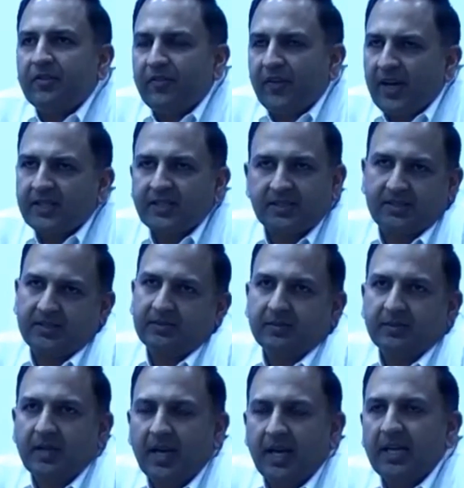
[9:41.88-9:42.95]
The
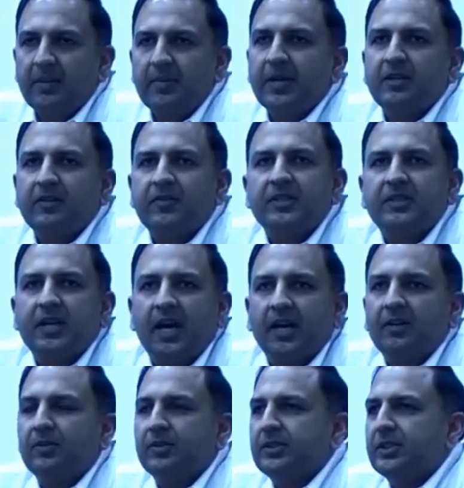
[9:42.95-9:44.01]
first element of his
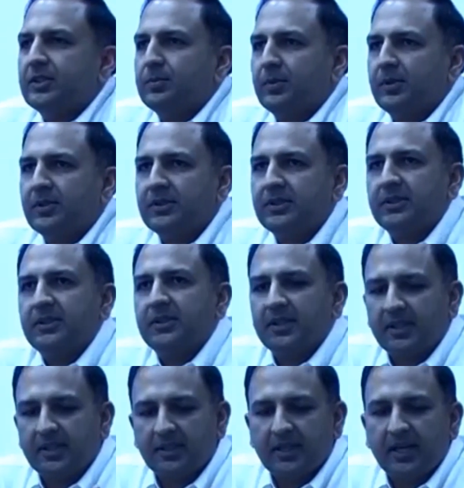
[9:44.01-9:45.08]
diagnosis was
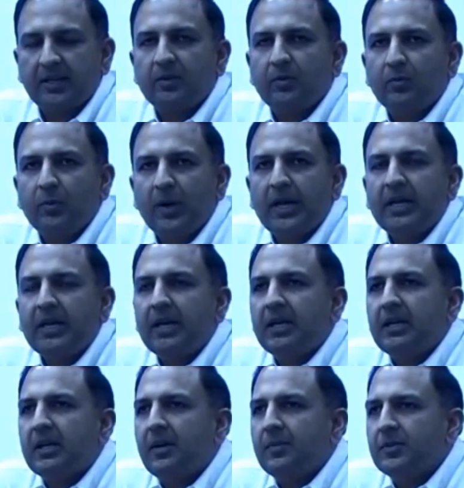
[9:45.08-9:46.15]
that
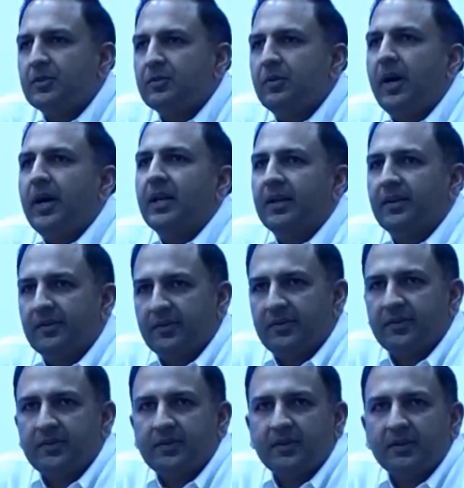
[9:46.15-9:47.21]
when it comes to
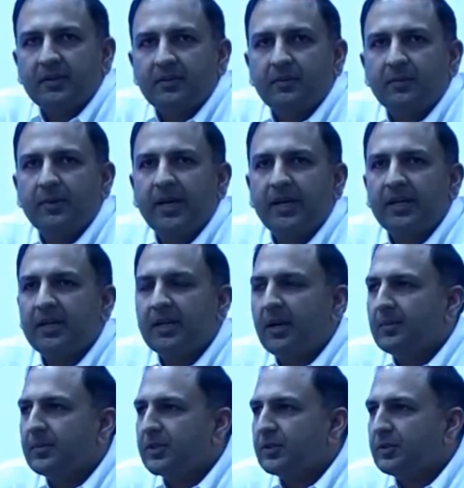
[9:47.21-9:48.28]
violence, when
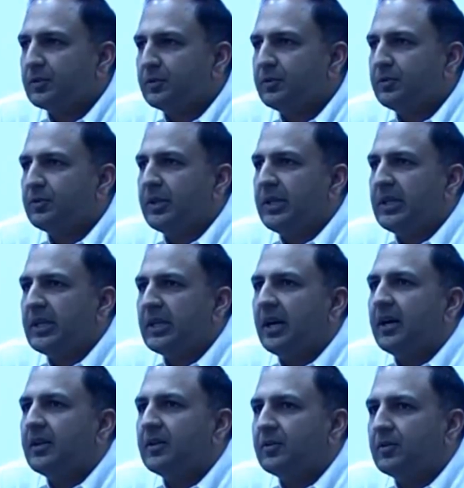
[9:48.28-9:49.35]
it comes to
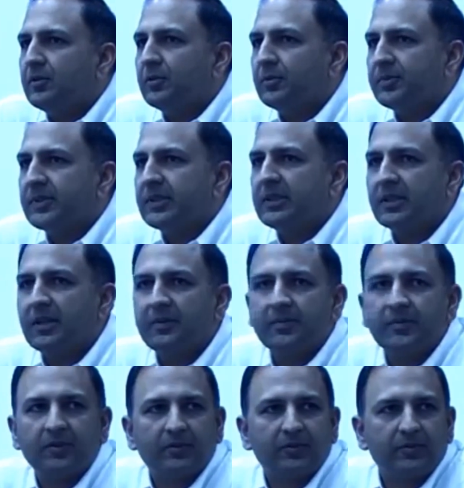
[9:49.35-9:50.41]
treating other groups in
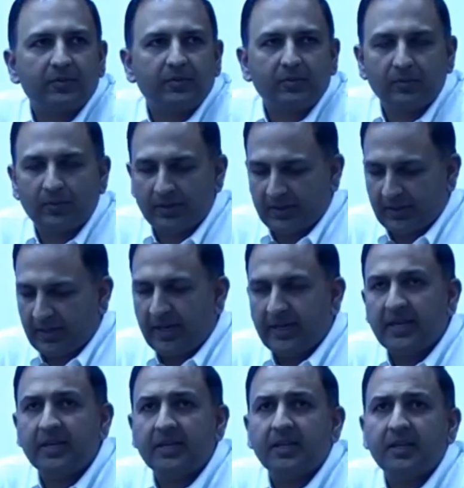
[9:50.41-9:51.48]
terms of what their
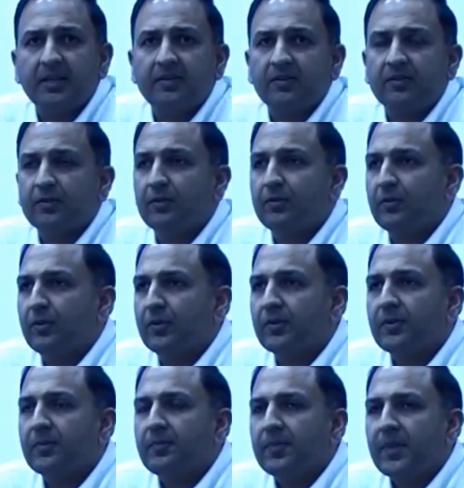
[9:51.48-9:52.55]
identity is and so
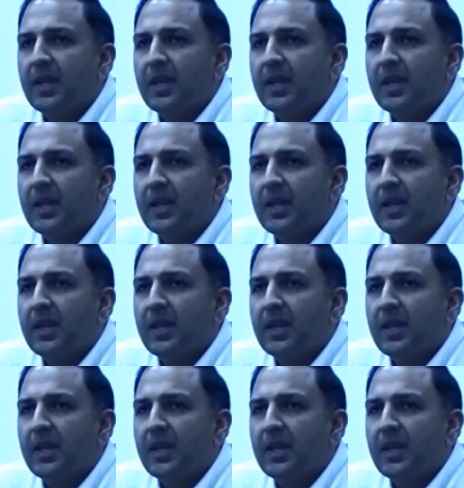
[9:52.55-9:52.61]
forth,